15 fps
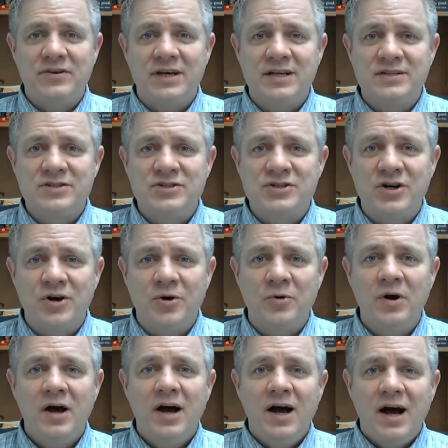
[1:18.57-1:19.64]
And so,
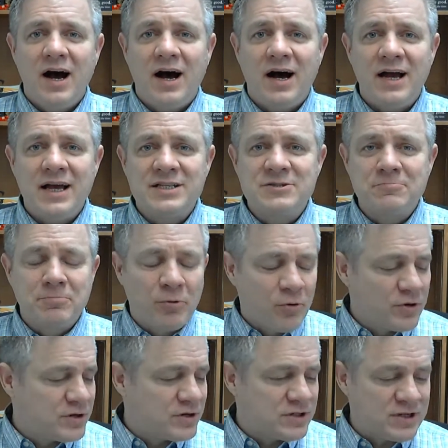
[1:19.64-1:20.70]
uh, it's
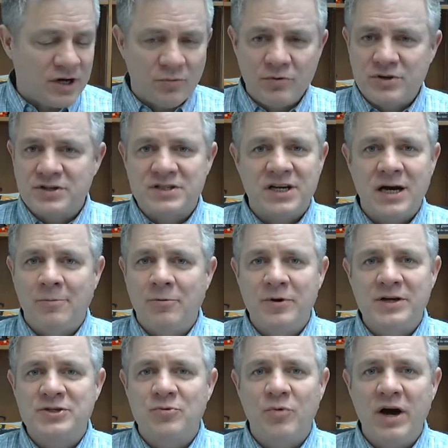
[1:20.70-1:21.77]
important. Uh, we're just a couple
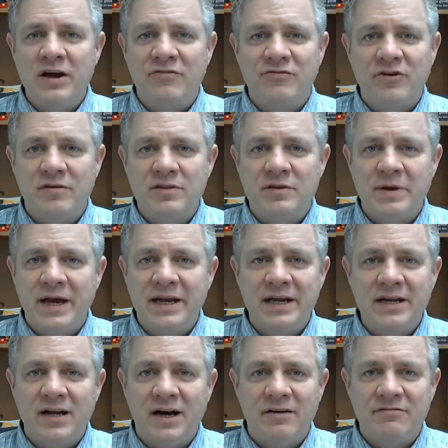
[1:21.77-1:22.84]
weeks away from the
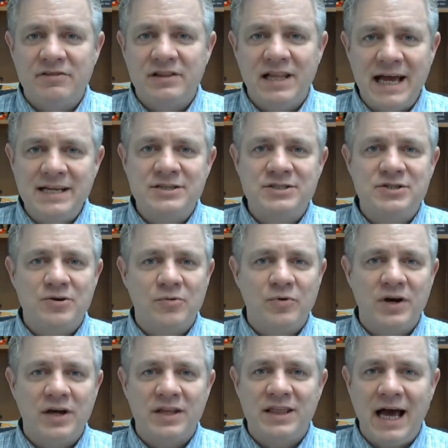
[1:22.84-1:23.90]
beginning of Lent
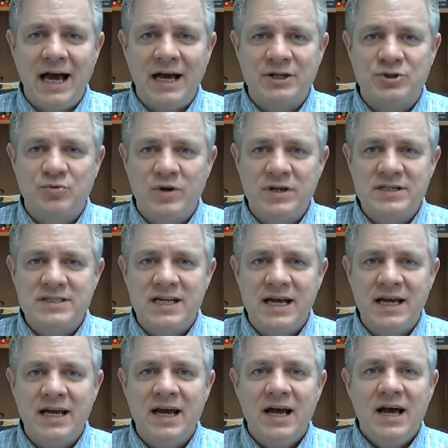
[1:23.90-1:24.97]
with Ash
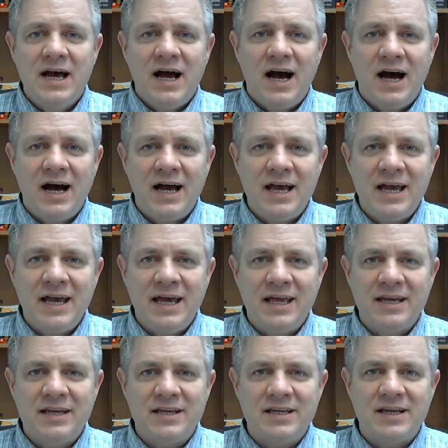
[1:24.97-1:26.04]
Wednesday. Uh,
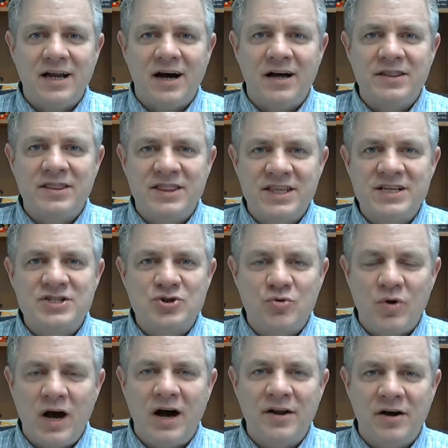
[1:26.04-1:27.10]
in on this
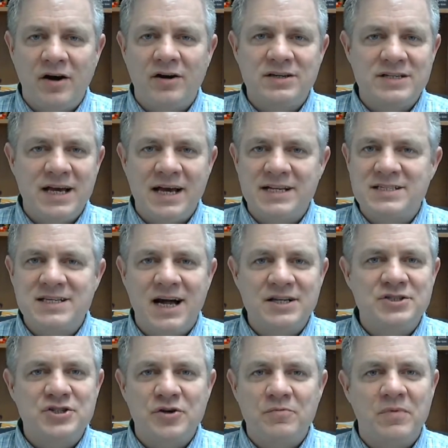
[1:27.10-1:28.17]
Groundhog Day, it's not
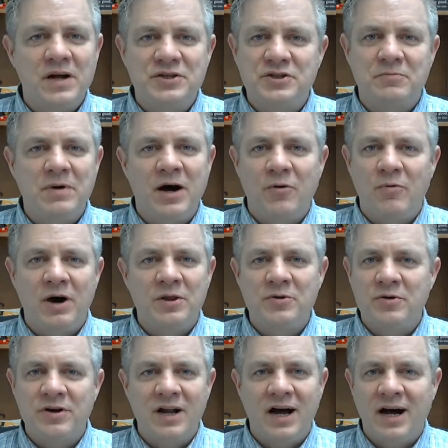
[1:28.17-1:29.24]
so much about
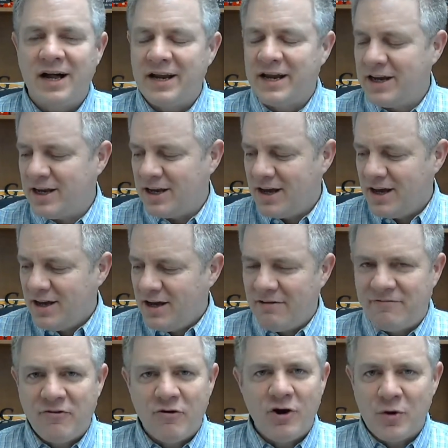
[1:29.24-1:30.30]
whether or not a, a
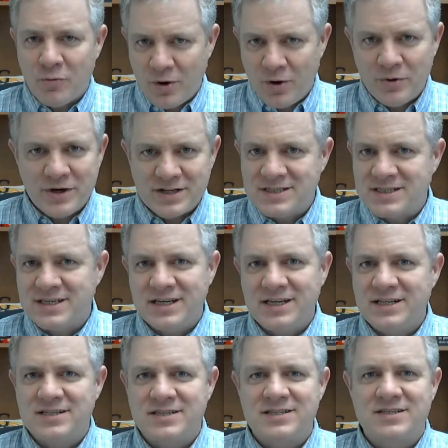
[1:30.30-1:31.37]
furry rodent
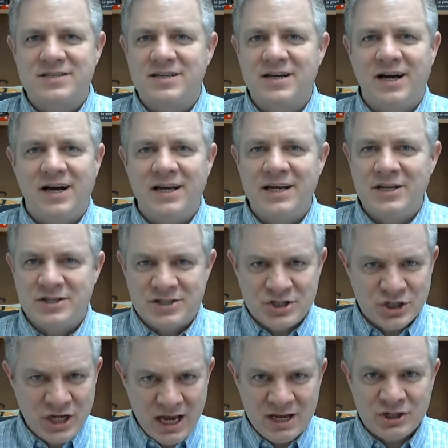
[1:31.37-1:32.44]
sees uh, his
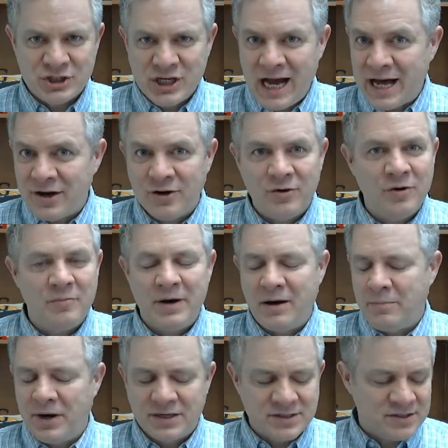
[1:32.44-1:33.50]
sh shadow, about
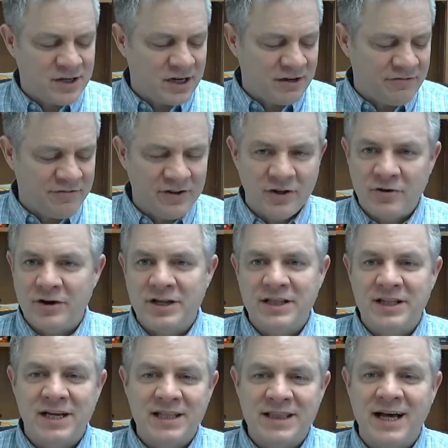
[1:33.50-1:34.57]
Punxsutawney Phil or
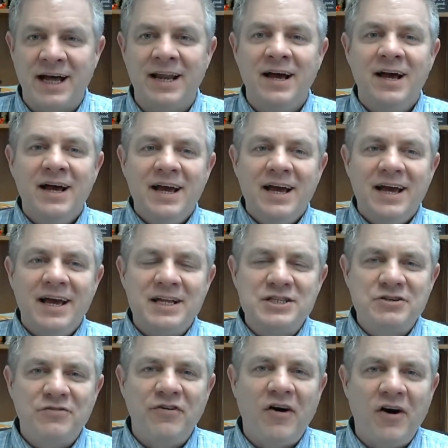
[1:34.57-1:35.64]
anything like that.
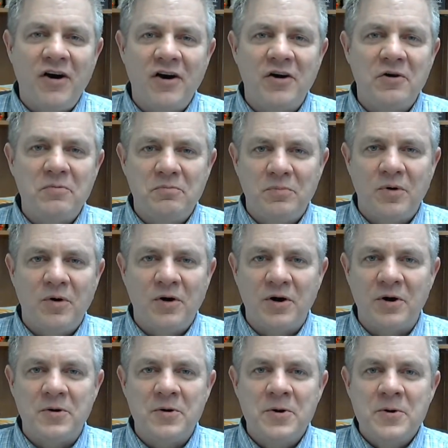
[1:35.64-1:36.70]
It's far
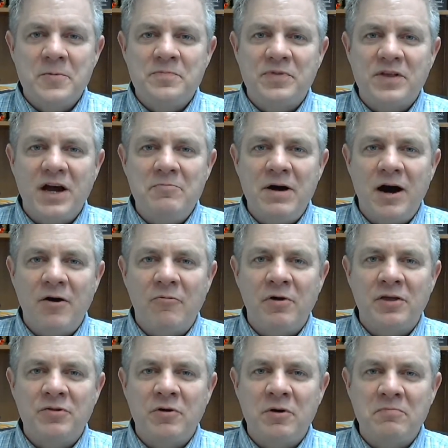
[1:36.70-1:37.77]
more about re
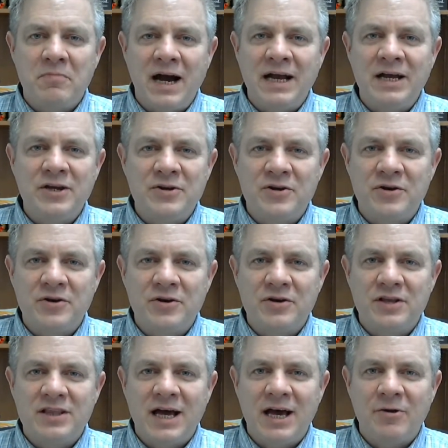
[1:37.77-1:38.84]
the reminder
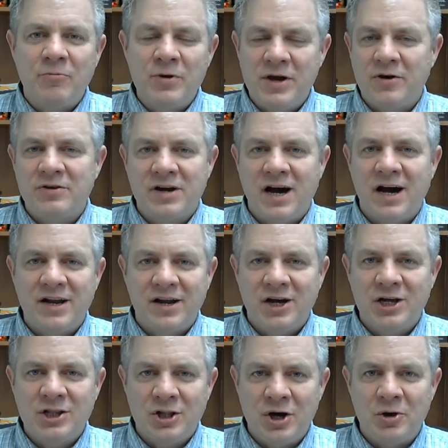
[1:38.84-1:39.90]
that we are not
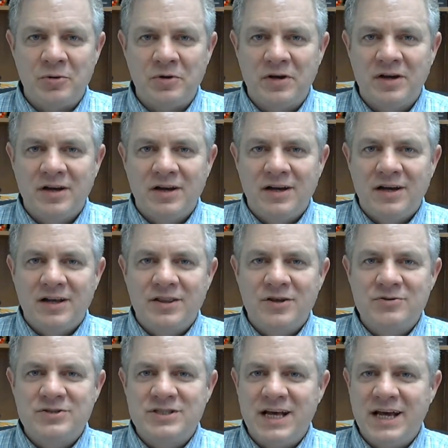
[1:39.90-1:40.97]
alone.
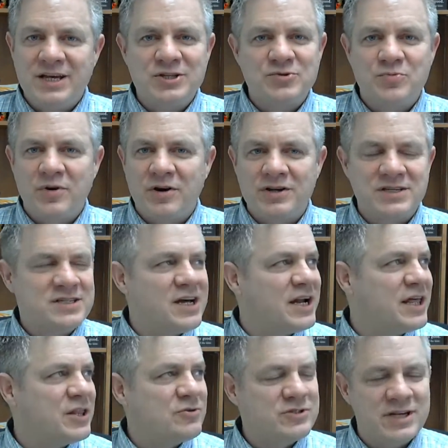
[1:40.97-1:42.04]
Those days where it's
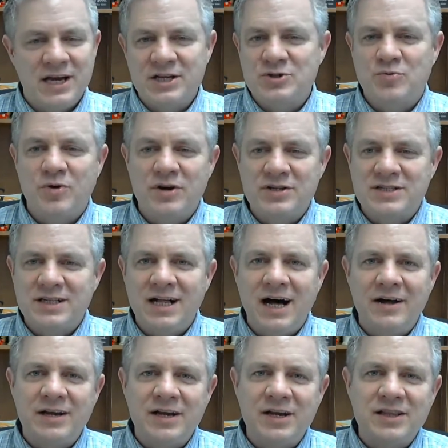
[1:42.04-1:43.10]
sunny, those days where it's
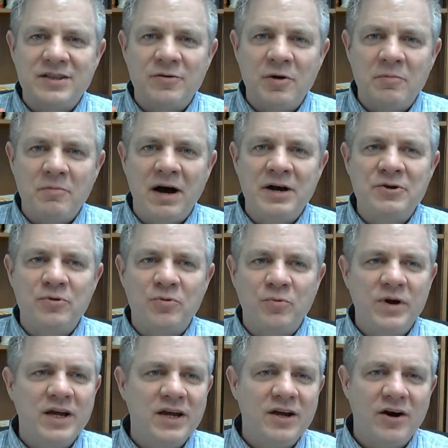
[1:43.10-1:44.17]
cloudy, the reminder
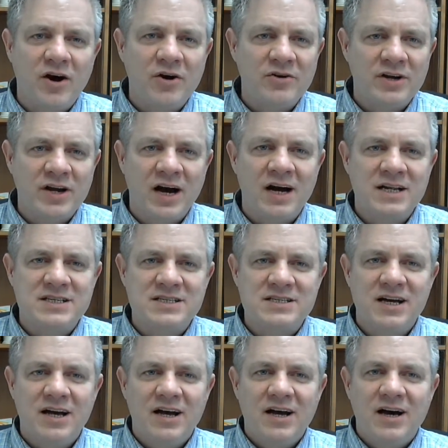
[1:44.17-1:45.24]
we are not
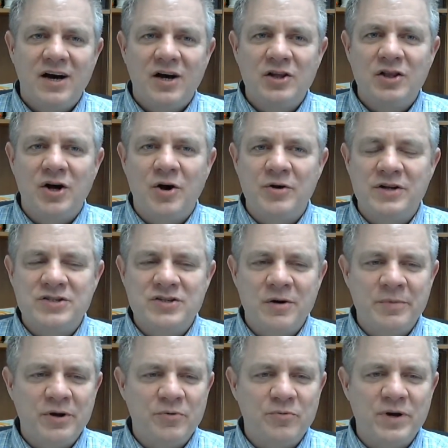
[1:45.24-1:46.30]
alone. And so I'm
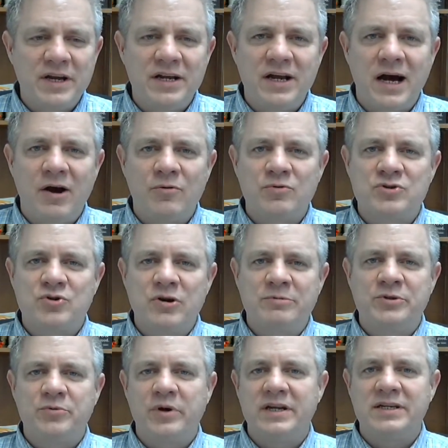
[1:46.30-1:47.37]
going to read our
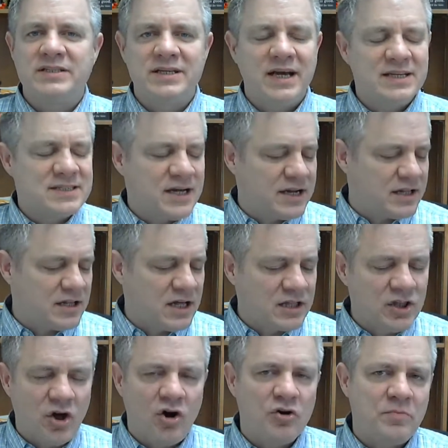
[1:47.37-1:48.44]
scripture reading today. It's not a, a,
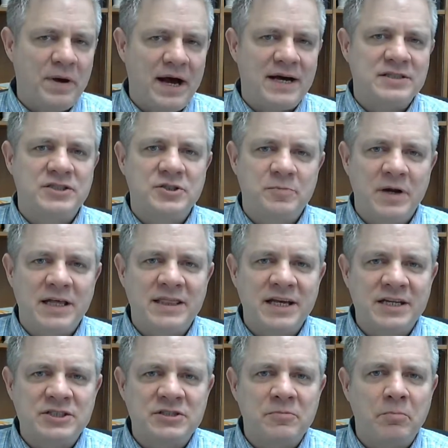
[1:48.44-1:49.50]
long passage, but I think
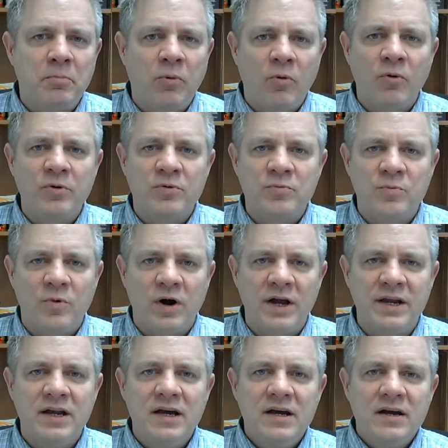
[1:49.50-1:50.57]
it's an important
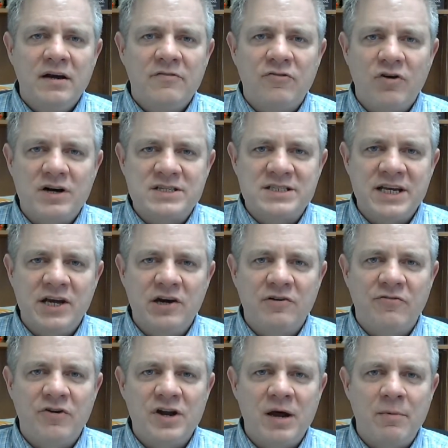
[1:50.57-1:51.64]
one for us to hear
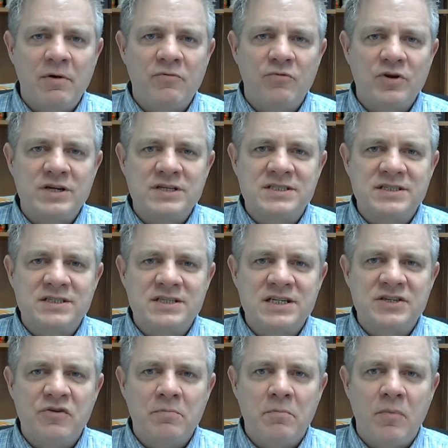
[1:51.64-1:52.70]
for a number of reasons.
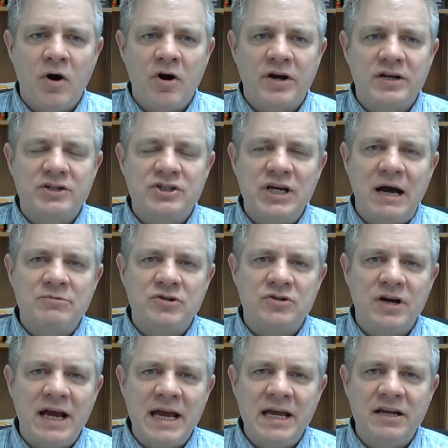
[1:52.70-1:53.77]
It's from Mark
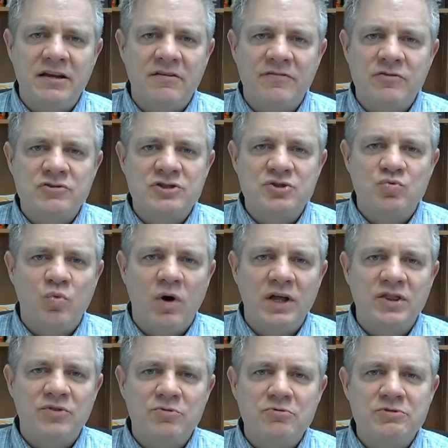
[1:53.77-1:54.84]
chapter 8, verses
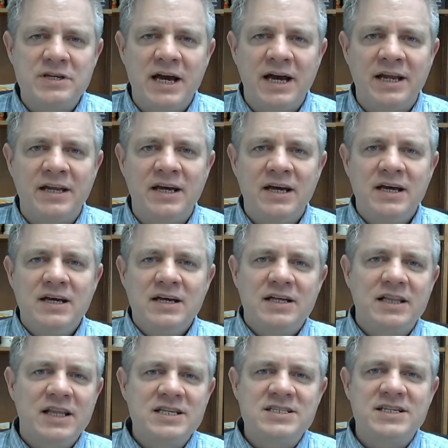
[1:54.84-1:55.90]
1 through 10.
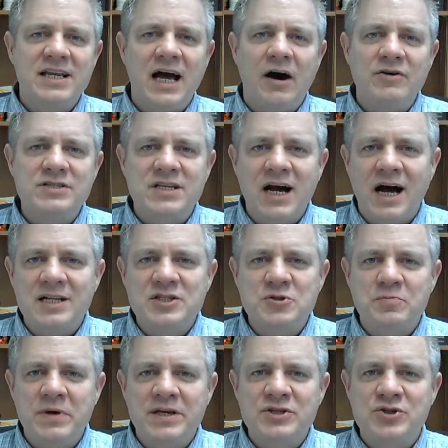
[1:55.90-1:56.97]
Listen now as God
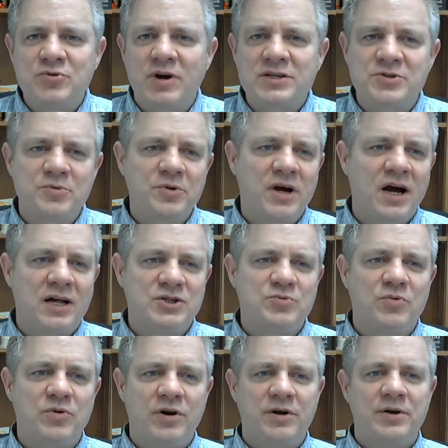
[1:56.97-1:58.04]
speaks to us through God's
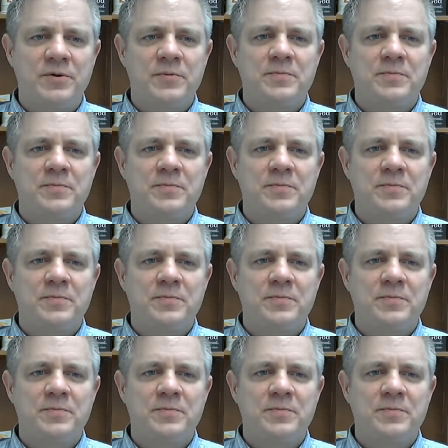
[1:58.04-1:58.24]
word.